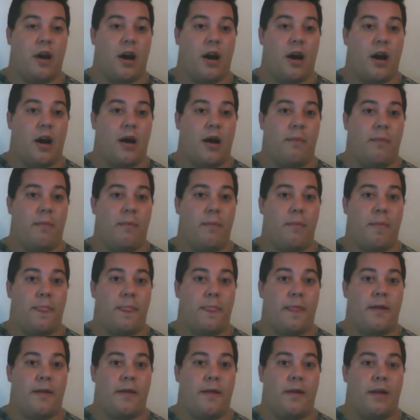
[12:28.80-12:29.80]
Um,
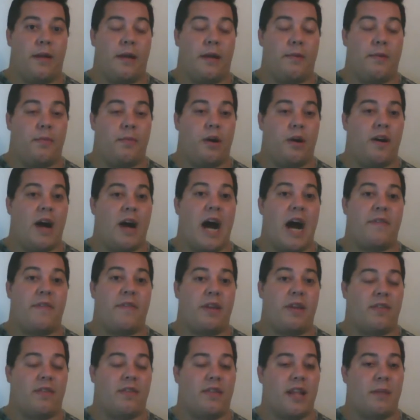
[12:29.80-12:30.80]
and
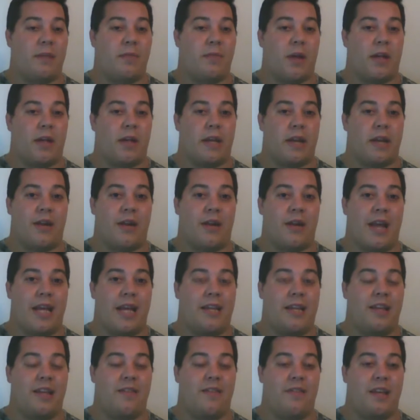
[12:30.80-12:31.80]
obviously, they'd probably hear an
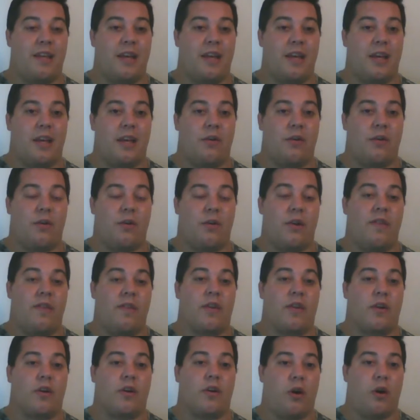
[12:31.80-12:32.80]
ATV or
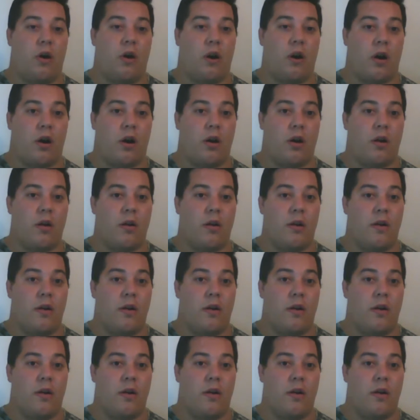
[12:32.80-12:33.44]
even a car.